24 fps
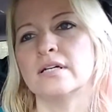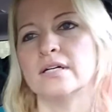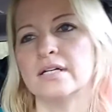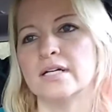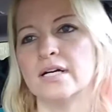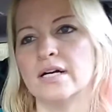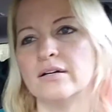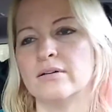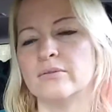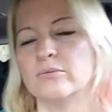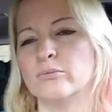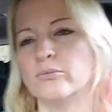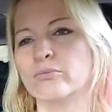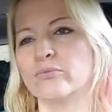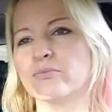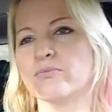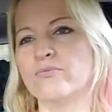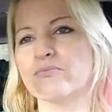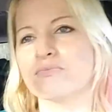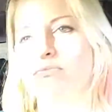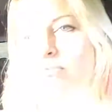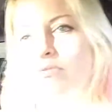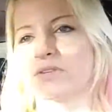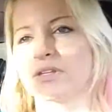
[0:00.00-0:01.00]
I'm,
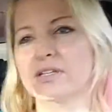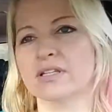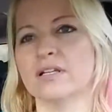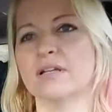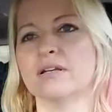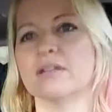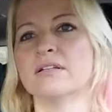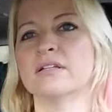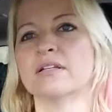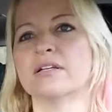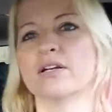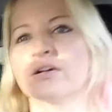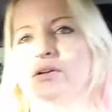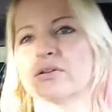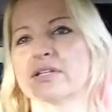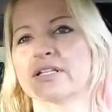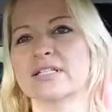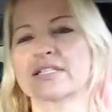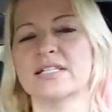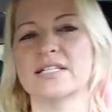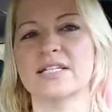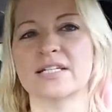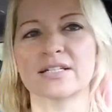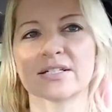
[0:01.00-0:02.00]
you know,
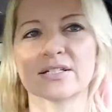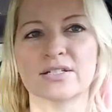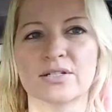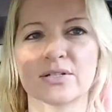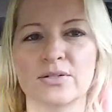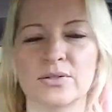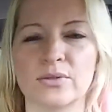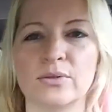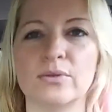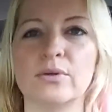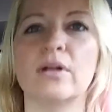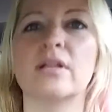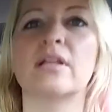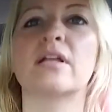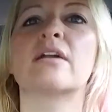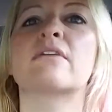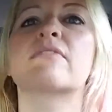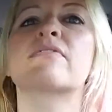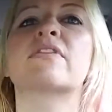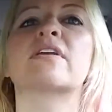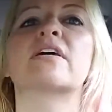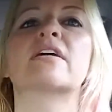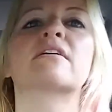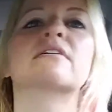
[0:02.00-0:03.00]
listening to a lot of
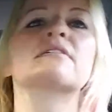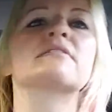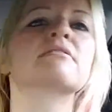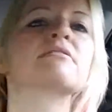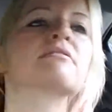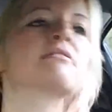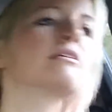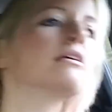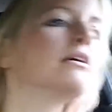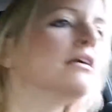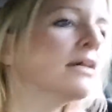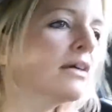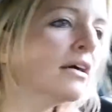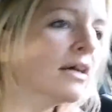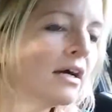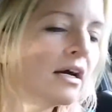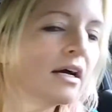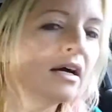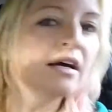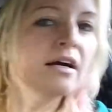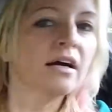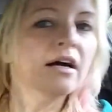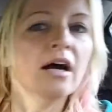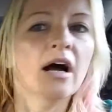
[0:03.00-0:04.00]
things
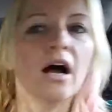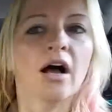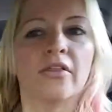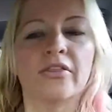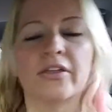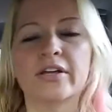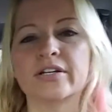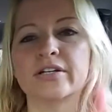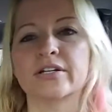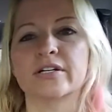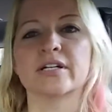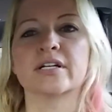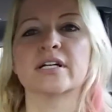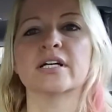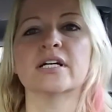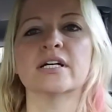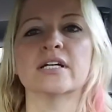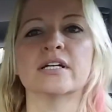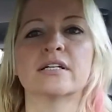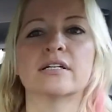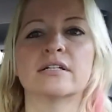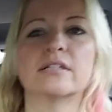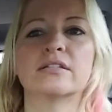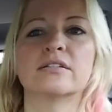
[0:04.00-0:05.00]
that are,
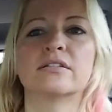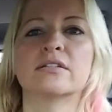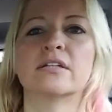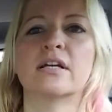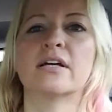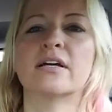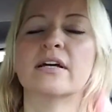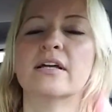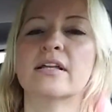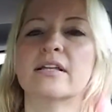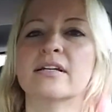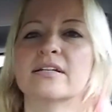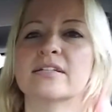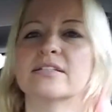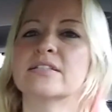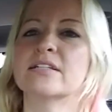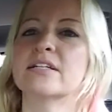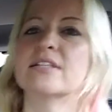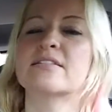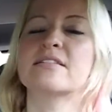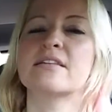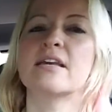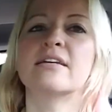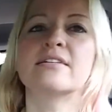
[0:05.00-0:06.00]

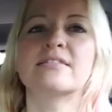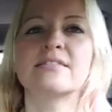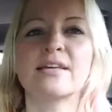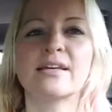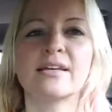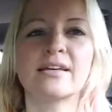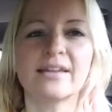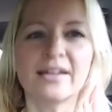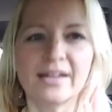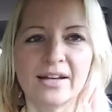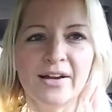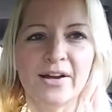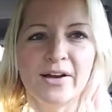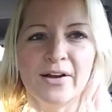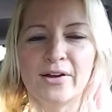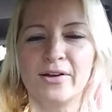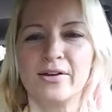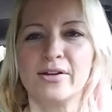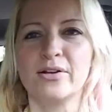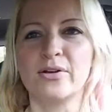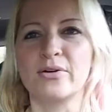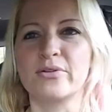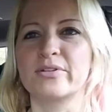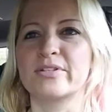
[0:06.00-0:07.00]
it's like,
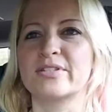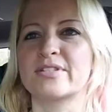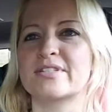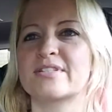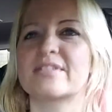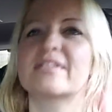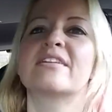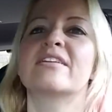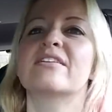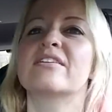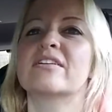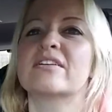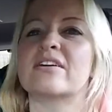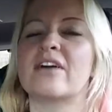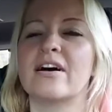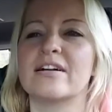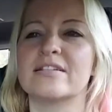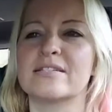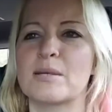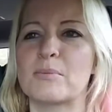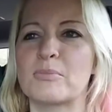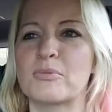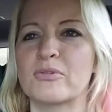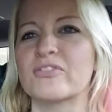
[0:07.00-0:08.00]
you know, this
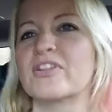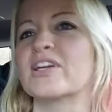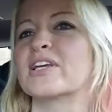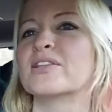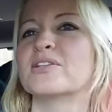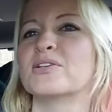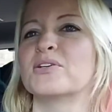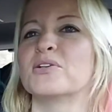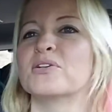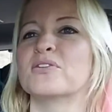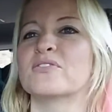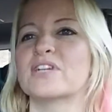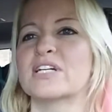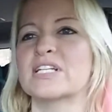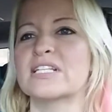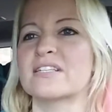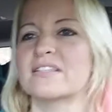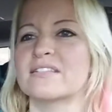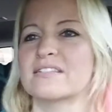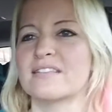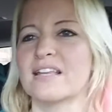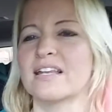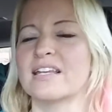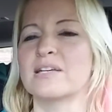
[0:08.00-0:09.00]
concept of like the universe
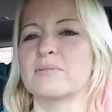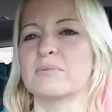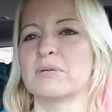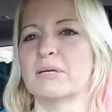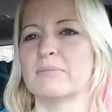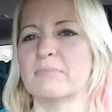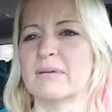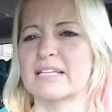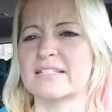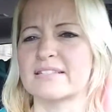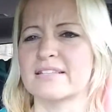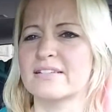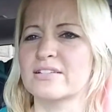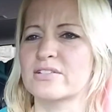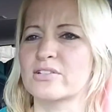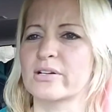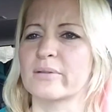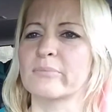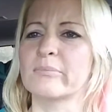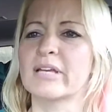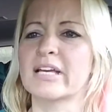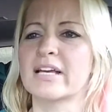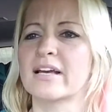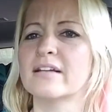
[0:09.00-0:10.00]
sending me a message, and I'm
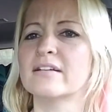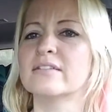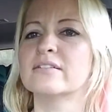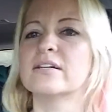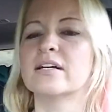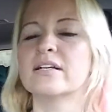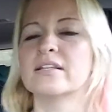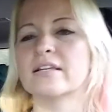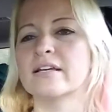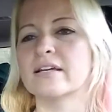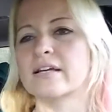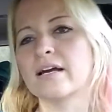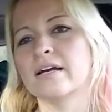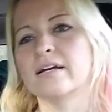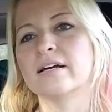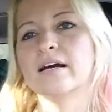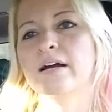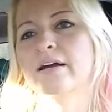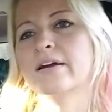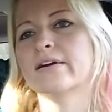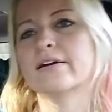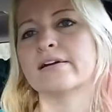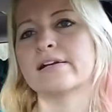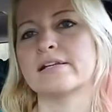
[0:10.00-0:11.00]
like,
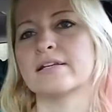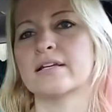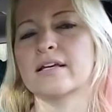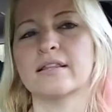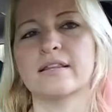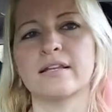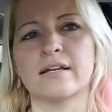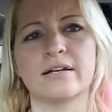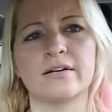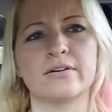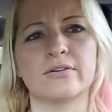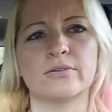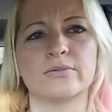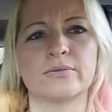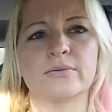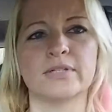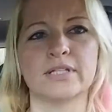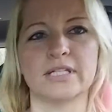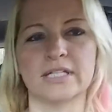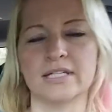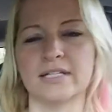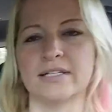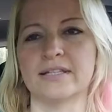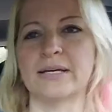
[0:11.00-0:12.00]
I already get that. I don't
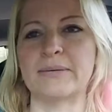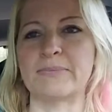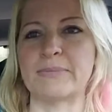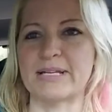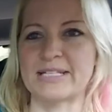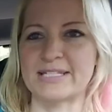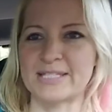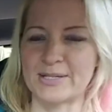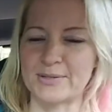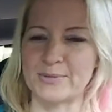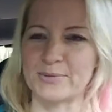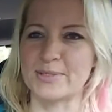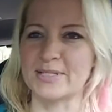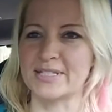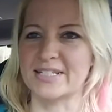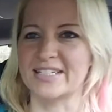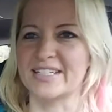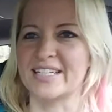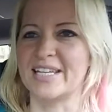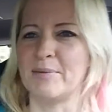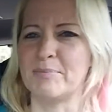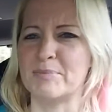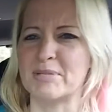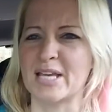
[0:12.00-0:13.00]
really need that message, but then it
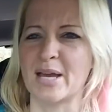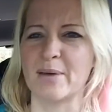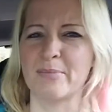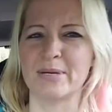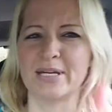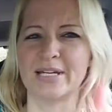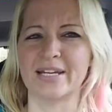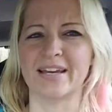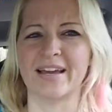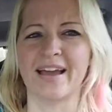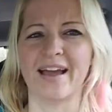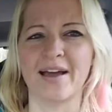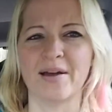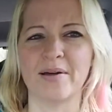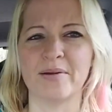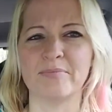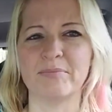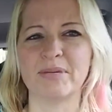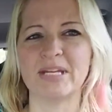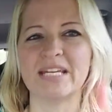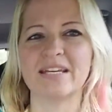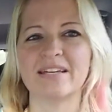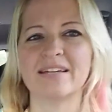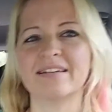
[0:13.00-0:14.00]
keeps coming at
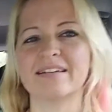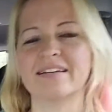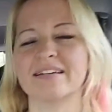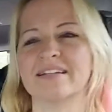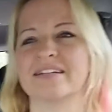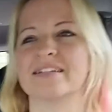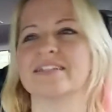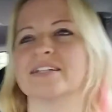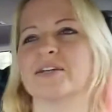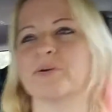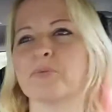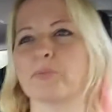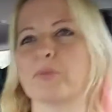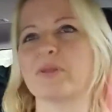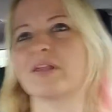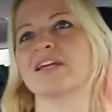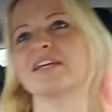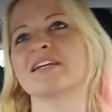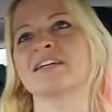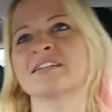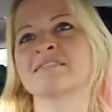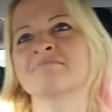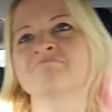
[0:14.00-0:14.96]
me, and I'm like,